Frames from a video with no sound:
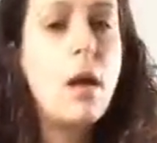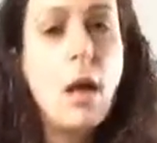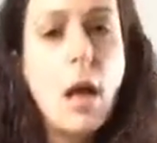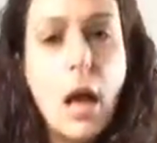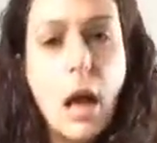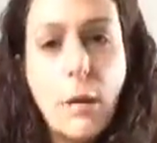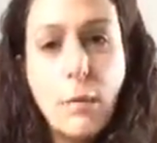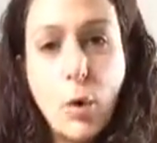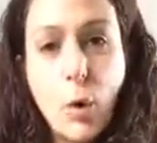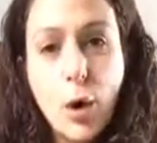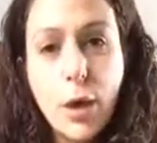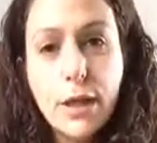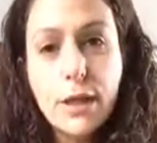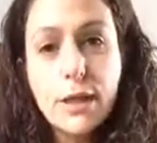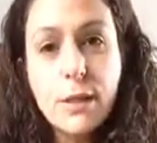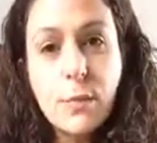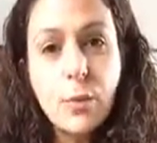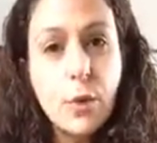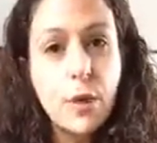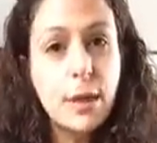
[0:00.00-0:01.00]
I'm going to
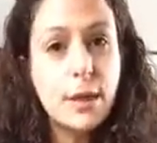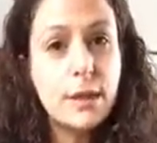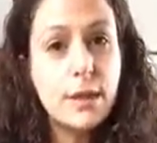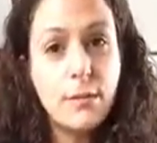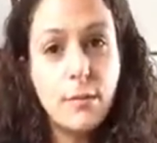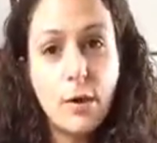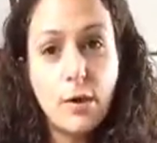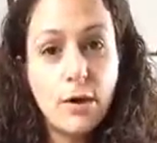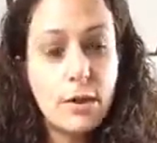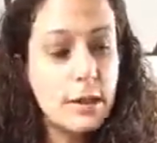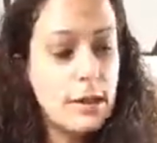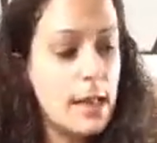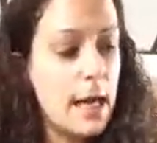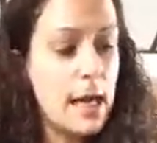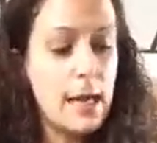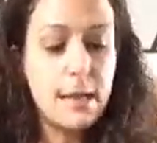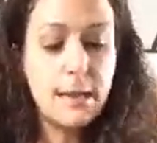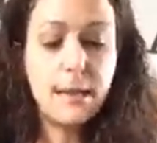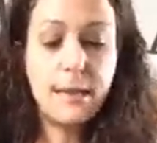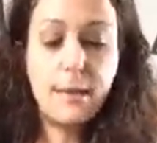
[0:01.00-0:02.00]
put it in Tamara's
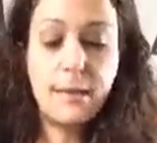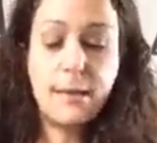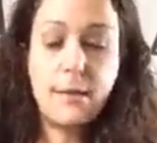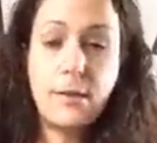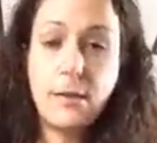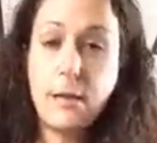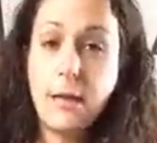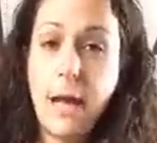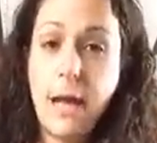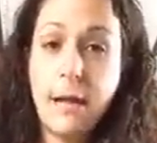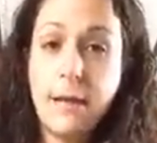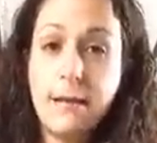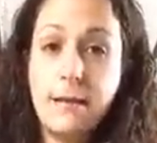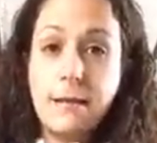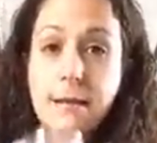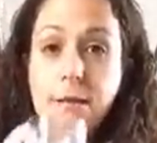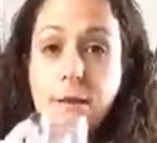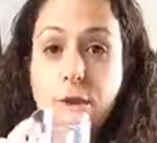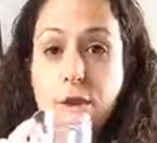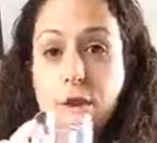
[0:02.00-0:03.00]
glass, this little
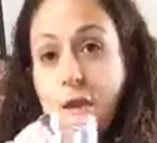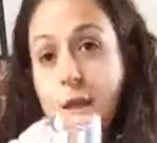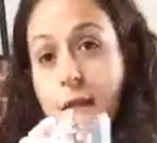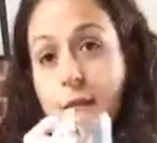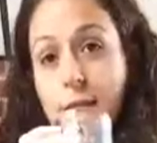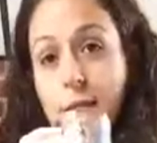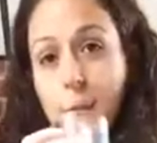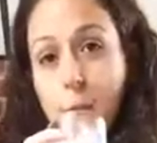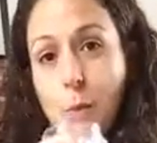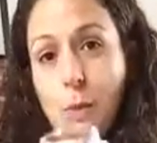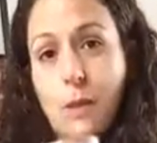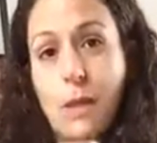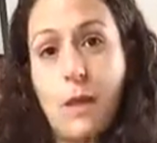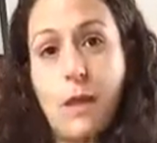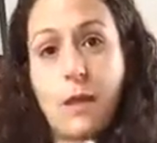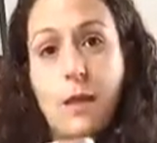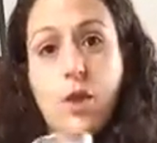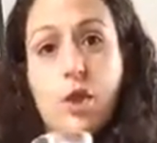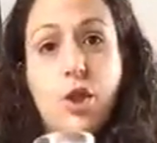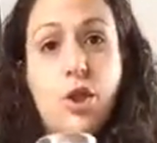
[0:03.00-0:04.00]
glass. So she likes to pretend
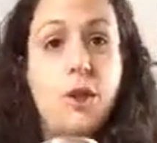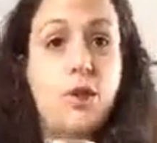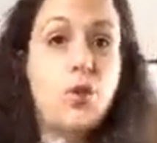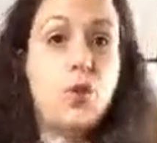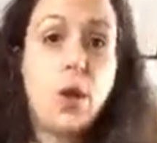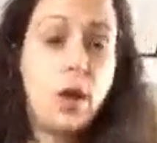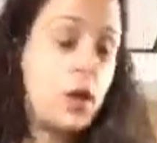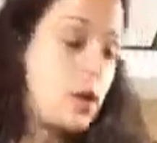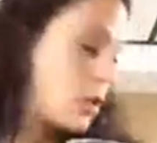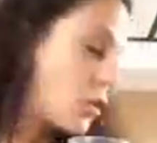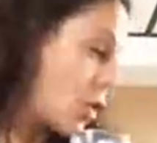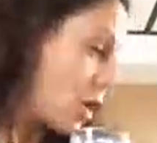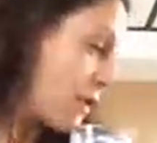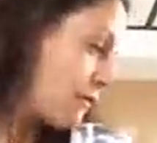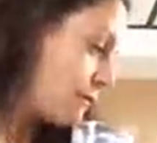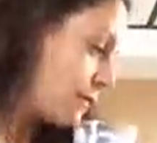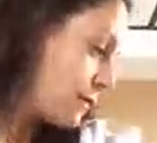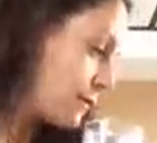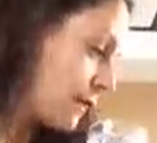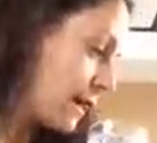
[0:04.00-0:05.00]
that she's drinking
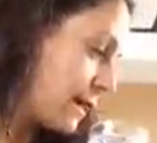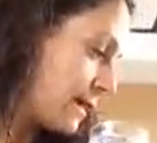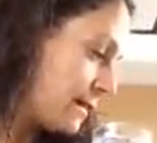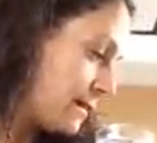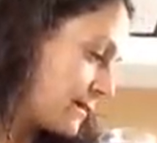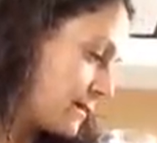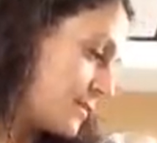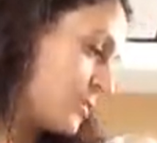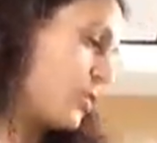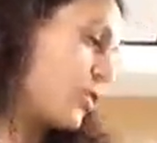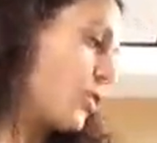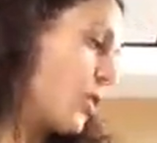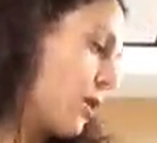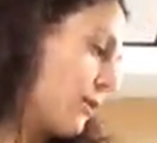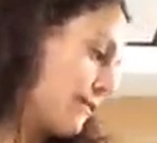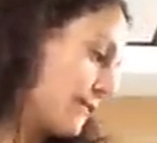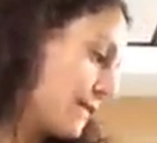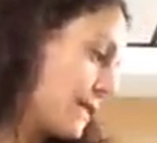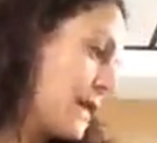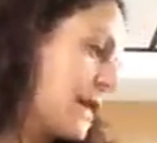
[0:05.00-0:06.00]
coffee, right? This is your
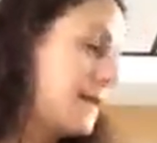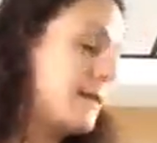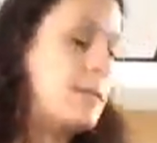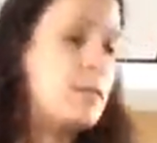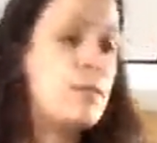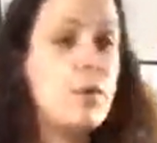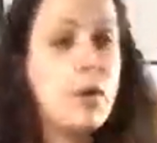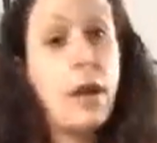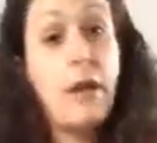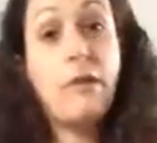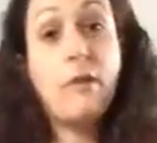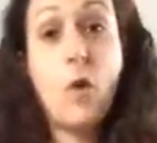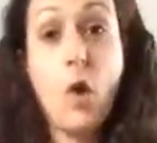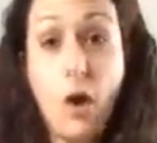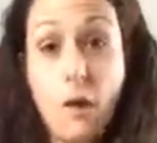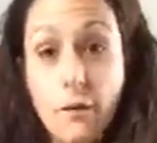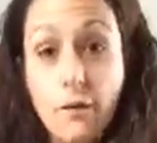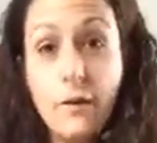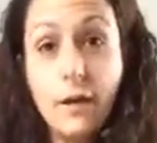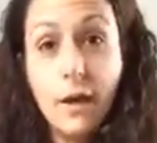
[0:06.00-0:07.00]
coffee glass, and we're going to have
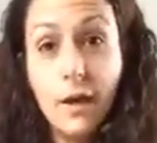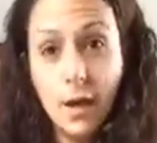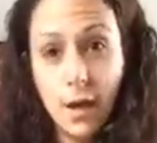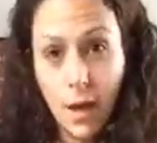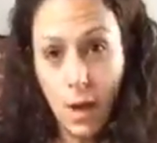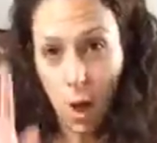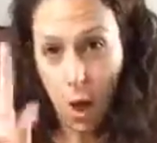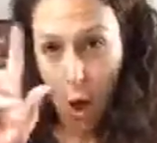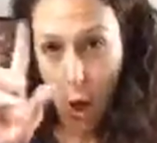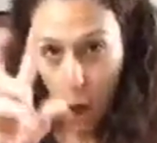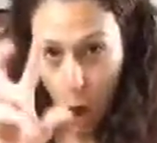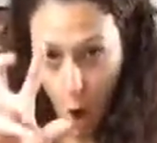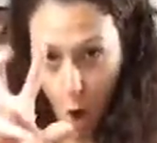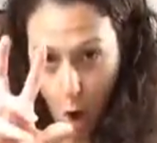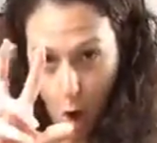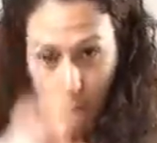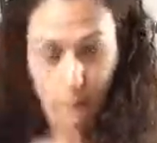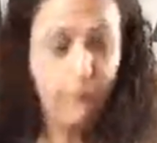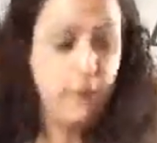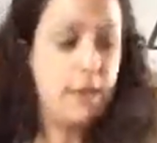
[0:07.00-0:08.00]
coffee